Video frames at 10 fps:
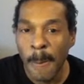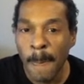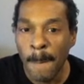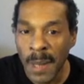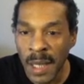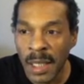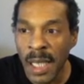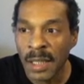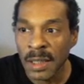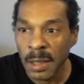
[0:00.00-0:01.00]
but
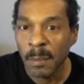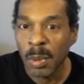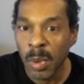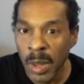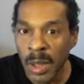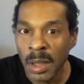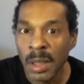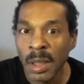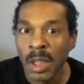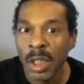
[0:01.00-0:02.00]
at some point
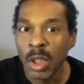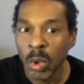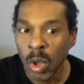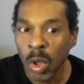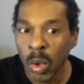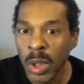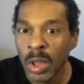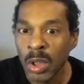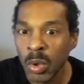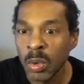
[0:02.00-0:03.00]
you are going
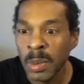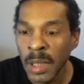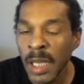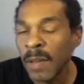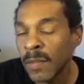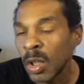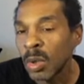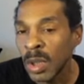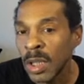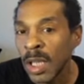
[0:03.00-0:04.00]
to be left
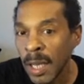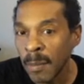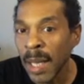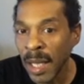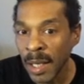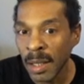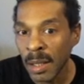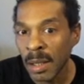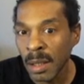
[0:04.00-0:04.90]
holding a bag,